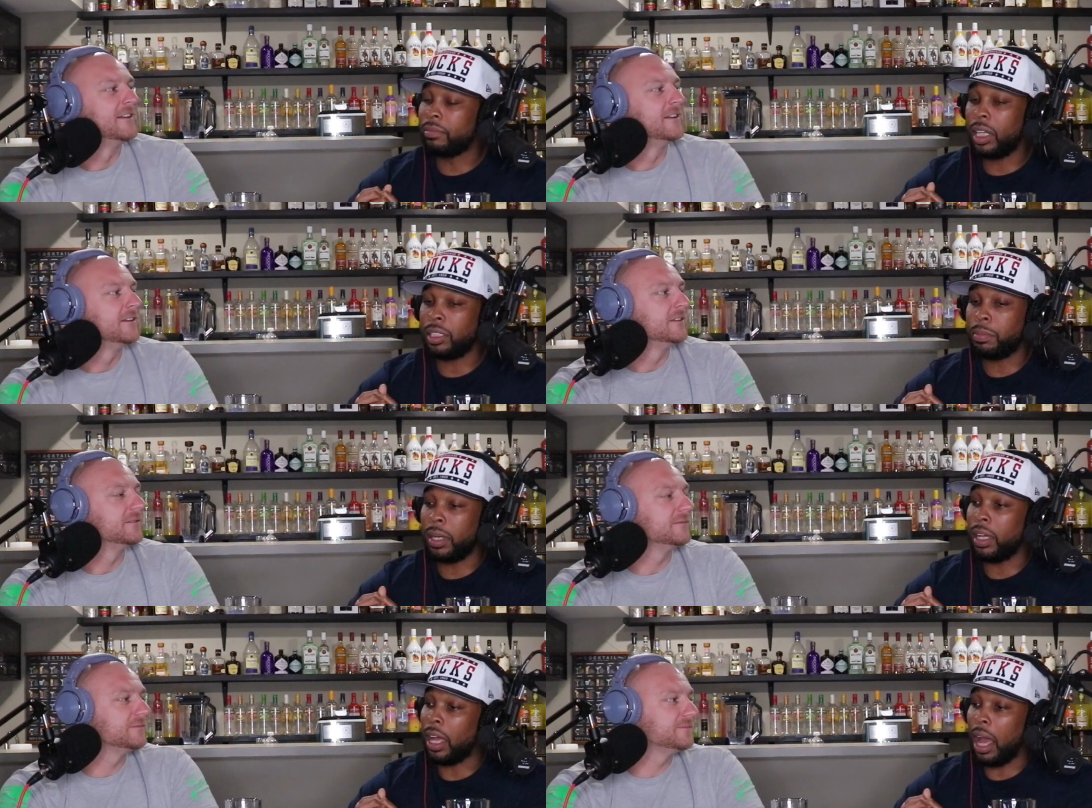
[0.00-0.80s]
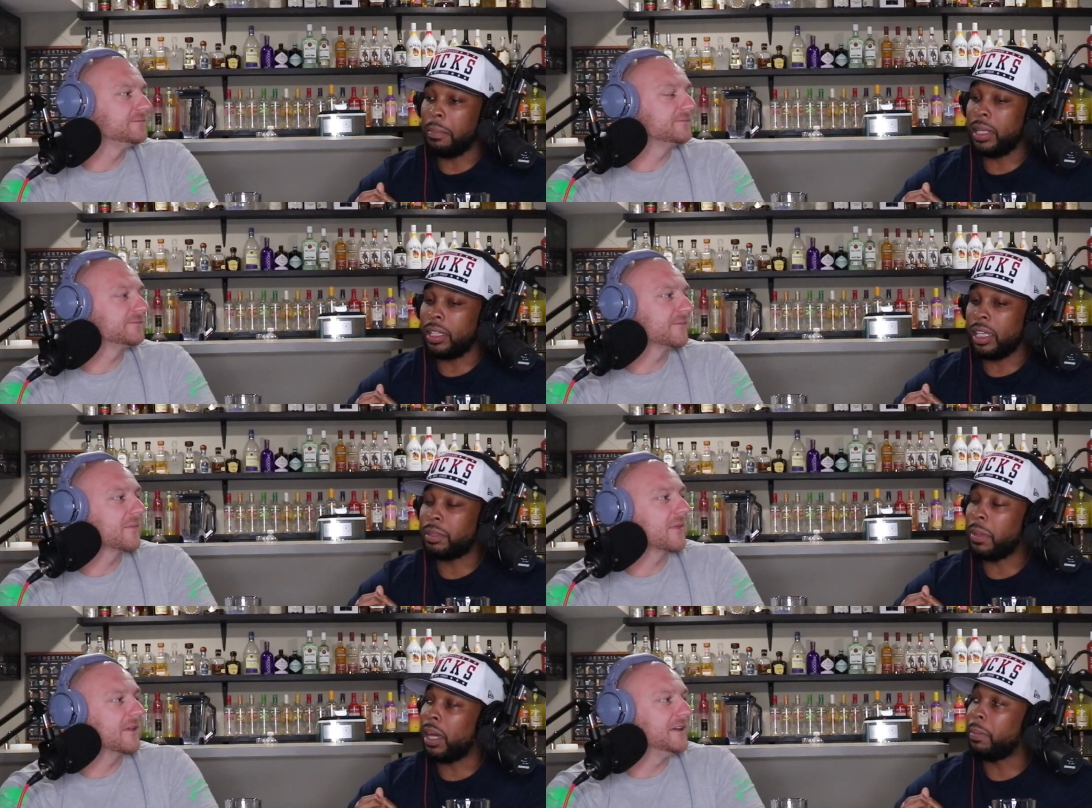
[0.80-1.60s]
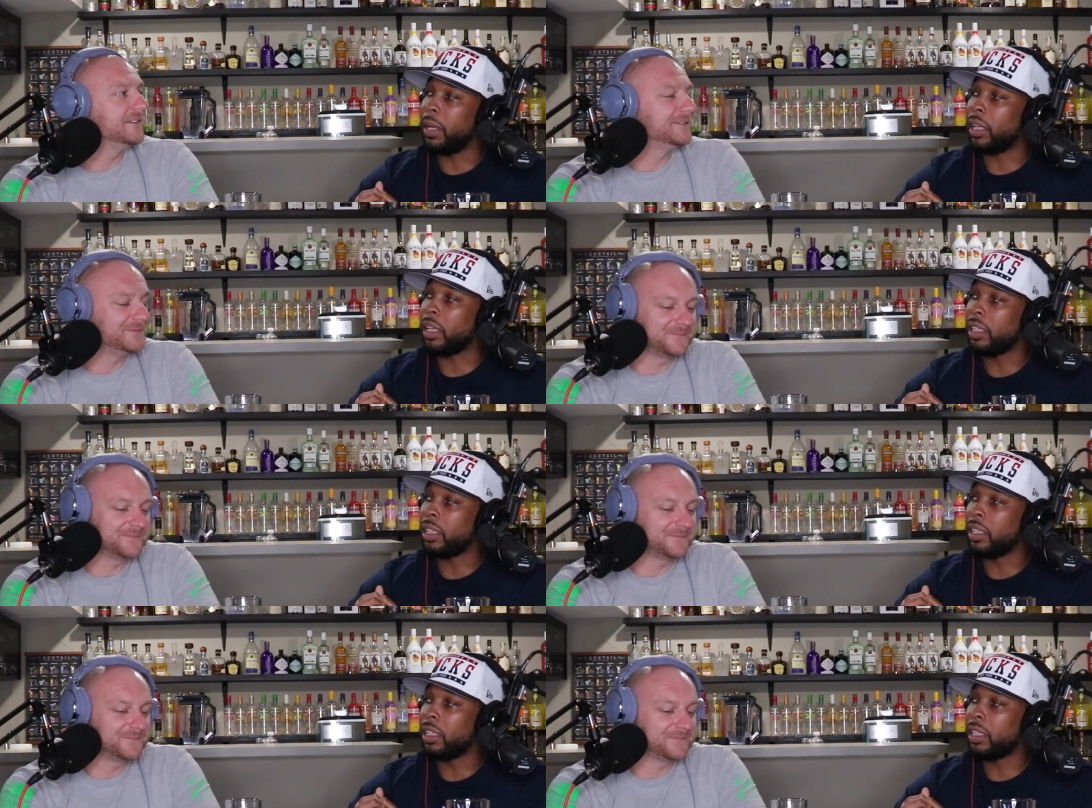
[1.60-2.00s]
Speaker 1: That's my I mean, that's my opinion.